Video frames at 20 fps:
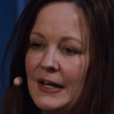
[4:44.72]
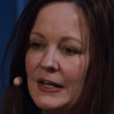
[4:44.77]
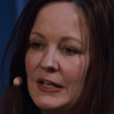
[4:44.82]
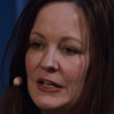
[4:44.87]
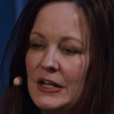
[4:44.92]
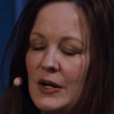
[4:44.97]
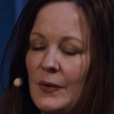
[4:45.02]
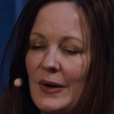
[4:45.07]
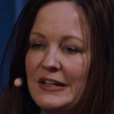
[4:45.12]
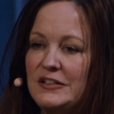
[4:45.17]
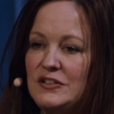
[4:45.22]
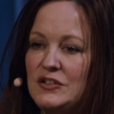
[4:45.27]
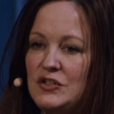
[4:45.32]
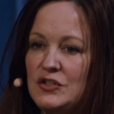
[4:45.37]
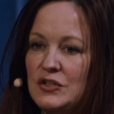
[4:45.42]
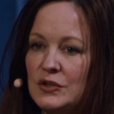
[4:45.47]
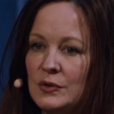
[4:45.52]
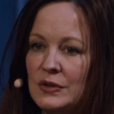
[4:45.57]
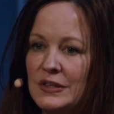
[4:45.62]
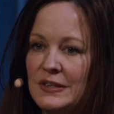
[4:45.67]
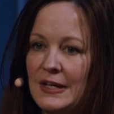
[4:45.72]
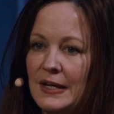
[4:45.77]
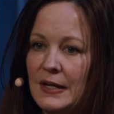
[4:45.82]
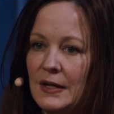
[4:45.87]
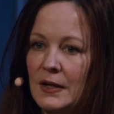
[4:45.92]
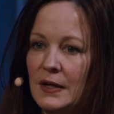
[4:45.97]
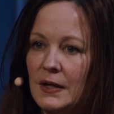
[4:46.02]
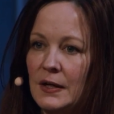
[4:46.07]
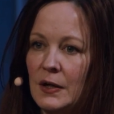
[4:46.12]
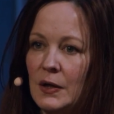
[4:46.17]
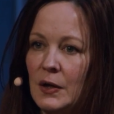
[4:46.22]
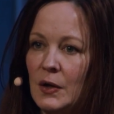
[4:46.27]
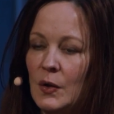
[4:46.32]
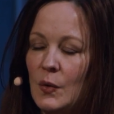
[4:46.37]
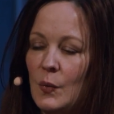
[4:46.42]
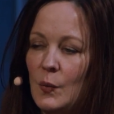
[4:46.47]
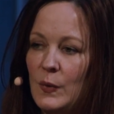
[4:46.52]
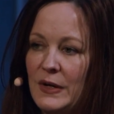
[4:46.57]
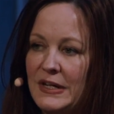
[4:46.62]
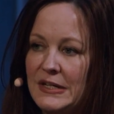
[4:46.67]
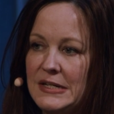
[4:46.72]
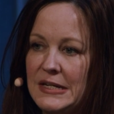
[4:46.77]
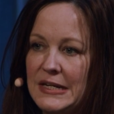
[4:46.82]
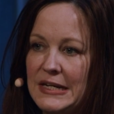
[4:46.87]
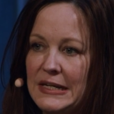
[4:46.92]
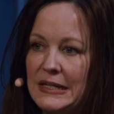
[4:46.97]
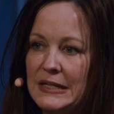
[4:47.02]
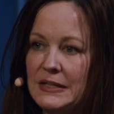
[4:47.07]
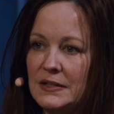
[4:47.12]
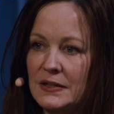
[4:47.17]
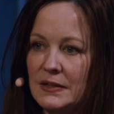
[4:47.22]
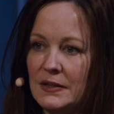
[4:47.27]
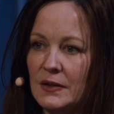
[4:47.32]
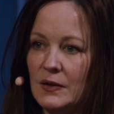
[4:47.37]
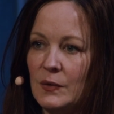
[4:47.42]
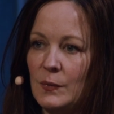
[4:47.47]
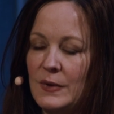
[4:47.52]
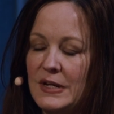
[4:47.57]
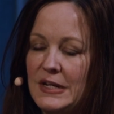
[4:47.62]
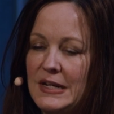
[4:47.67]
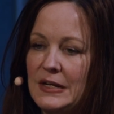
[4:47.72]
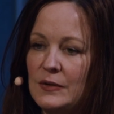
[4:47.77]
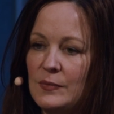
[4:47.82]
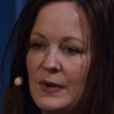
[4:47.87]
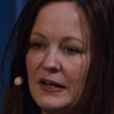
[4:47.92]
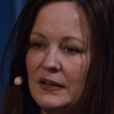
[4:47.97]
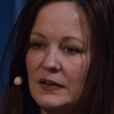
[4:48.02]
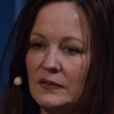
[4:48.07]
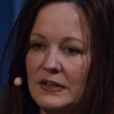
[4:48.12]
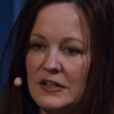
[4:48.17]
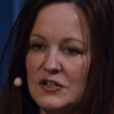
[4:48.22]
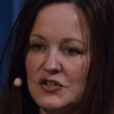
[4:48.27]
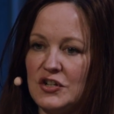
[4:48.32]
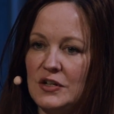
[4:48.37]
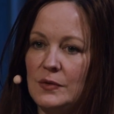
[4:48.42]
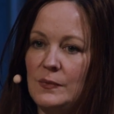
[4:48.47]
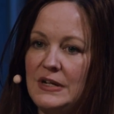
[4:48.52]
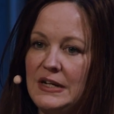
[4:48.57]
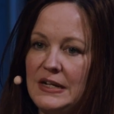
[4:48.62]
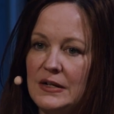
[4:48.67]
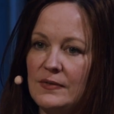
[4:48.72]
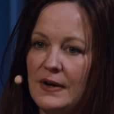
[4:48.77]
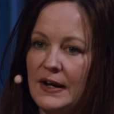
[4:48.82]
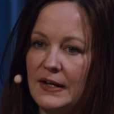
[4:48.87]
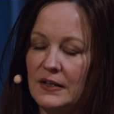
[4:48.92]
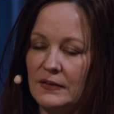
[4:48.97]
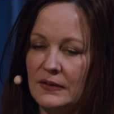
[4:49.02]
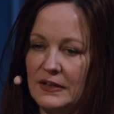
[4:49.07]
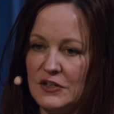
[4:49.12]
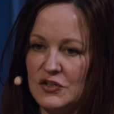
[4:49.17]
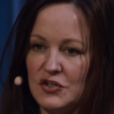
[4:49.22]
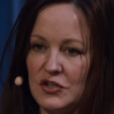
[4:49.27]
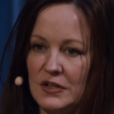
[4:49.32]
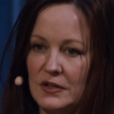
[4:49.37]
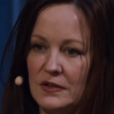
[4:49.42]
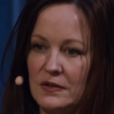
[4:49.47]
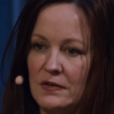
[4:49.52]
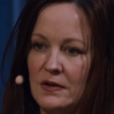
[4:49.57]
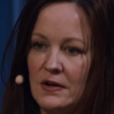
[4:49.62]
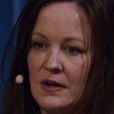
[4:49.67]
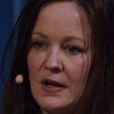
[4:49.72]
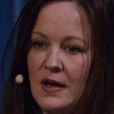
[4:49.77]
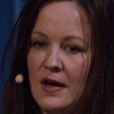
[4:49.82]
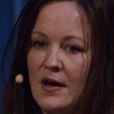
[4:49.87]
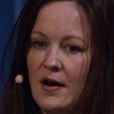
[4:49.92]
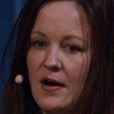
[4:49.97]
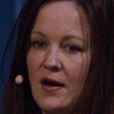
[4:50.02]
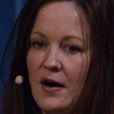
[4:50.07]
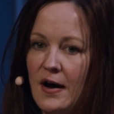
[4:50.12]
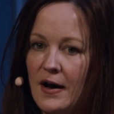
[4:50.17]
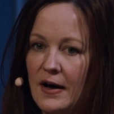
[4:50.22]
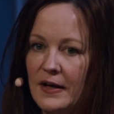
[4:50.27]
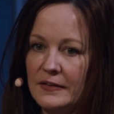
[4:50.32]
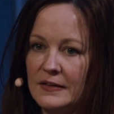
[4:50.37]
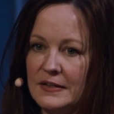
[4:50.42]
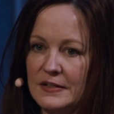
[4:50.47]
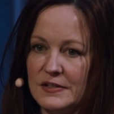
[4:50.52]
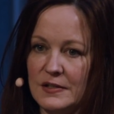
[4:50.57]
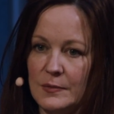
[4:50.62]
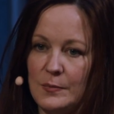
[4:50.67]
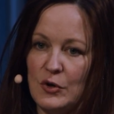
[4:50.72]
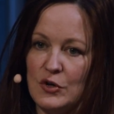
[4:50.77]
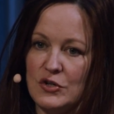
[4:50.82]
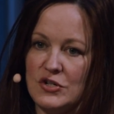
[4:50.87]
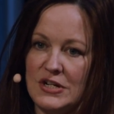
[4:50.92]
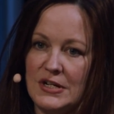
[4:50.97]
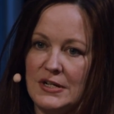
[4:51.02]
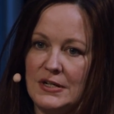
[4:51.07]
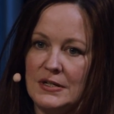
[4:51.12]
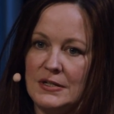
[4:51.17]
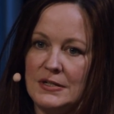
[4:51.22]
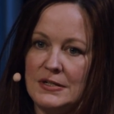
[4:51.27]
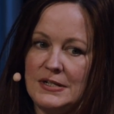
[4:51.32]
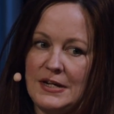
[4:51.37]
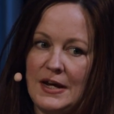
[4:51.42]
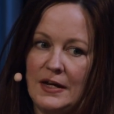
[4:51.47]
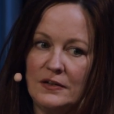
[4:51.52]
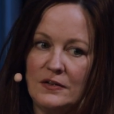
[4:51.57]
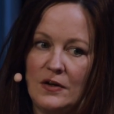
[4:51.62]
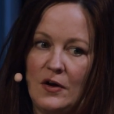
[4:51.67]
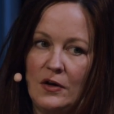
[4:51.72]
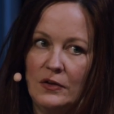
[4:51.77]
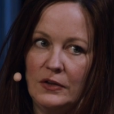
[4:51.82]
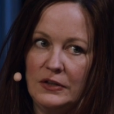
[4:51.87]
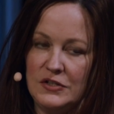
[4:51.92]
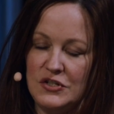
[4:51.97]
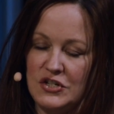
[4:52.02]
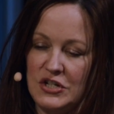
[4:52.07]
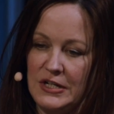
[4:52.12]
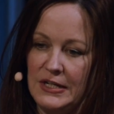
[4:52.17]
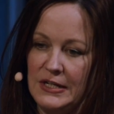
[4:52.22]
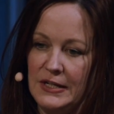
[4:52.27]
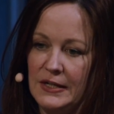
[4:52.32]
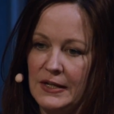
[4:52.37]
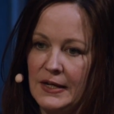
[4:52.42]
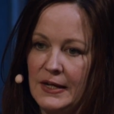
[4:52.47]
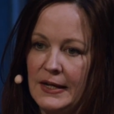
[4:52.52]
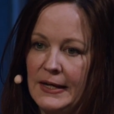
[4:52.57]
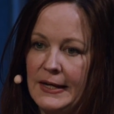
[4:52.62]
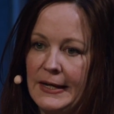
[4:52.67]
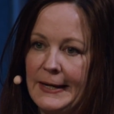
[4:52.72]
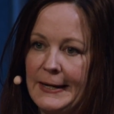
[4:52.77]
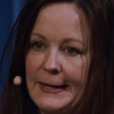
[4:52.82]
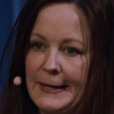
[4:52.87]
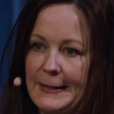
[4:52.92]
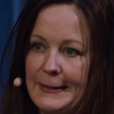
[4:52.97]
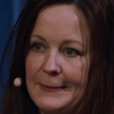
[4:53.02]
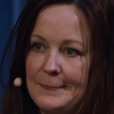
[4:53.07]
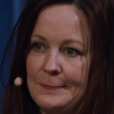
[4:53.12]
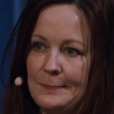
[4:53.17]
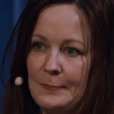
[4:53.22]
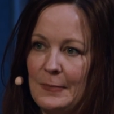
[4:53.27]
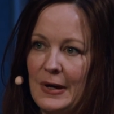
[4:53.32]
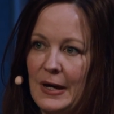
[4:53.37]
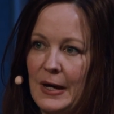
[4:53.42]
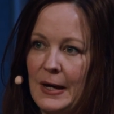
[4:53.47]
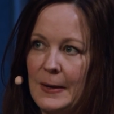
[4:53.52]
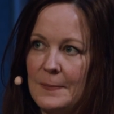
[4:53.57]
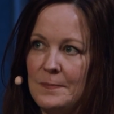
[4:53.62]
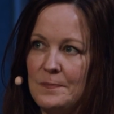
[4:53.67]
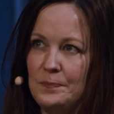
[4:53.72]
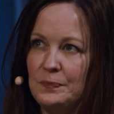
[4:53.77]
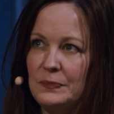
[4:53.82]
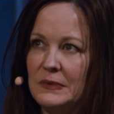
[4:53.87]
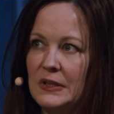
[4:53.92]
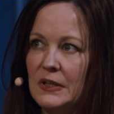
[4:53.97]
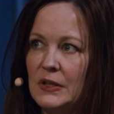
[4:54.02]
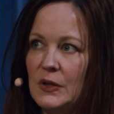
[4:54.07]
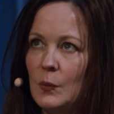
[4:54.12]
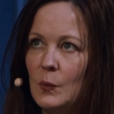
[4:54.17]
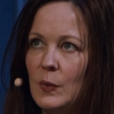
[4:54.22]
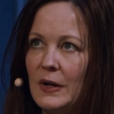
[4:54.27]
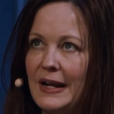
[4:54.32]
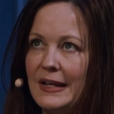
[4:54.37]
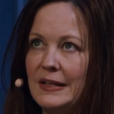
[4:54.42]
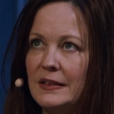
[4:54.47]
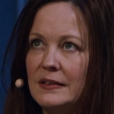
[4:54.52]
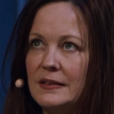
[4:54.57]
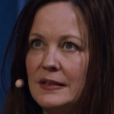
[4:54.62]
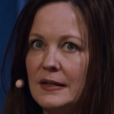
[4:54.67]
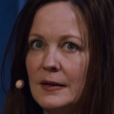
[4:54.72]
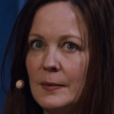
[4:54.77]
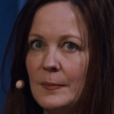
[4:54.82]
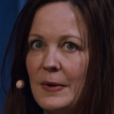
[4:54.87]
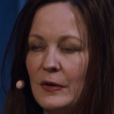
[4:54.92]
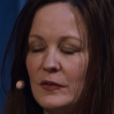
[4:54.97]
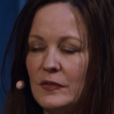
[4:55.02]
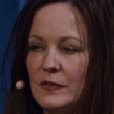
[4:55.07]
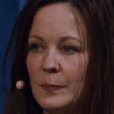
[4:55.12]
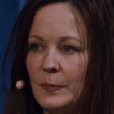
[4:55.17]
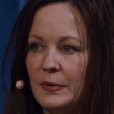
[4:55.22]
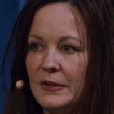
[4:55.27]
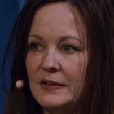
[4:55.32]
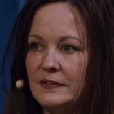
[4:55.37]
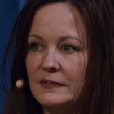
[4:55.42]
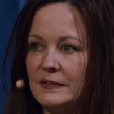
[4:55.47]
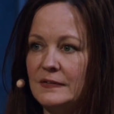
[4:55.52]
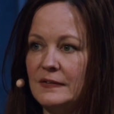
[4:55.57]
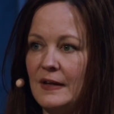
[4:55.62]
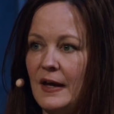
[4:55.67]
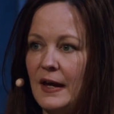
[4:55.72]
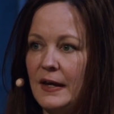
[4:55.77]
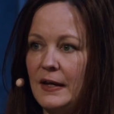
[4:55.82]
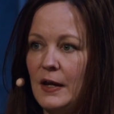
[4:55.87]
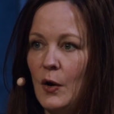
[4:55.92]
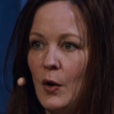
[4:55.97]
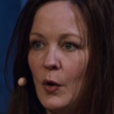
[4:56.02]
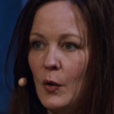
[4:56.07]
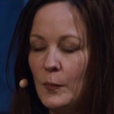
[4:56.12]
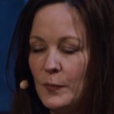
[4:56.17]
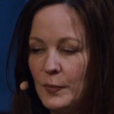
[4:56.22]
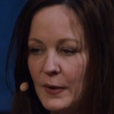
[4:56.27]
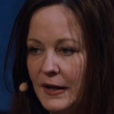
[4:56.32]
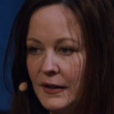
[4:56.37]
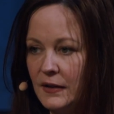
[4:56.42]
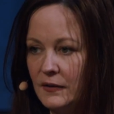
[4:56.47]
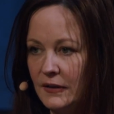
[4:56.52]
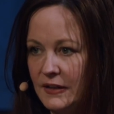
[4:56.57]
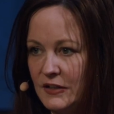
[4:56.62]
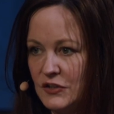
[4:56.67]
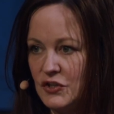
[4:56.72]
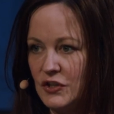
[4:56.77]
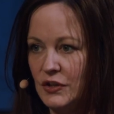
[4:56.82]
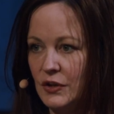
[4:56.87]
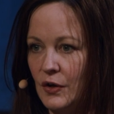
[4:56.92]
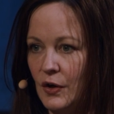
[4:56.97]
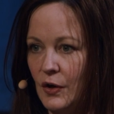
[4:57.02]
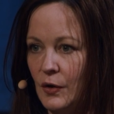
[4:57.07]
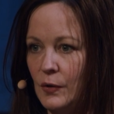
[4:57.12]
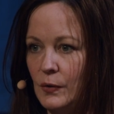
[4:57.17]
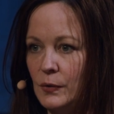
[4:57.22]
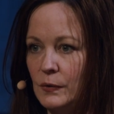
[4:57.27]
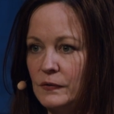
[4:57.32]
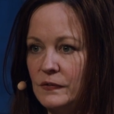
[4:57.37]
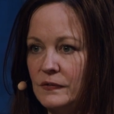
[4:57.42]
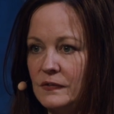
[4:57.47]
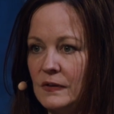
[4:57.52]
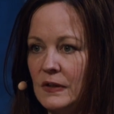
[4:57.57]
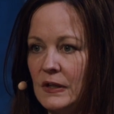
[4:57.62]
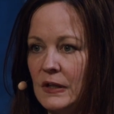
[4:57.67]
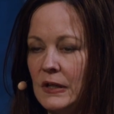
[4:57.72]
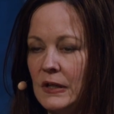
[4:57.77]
You know, I do think we need regulation. We need regulation on this emerging technology. When I think about the places I hope regulation goes,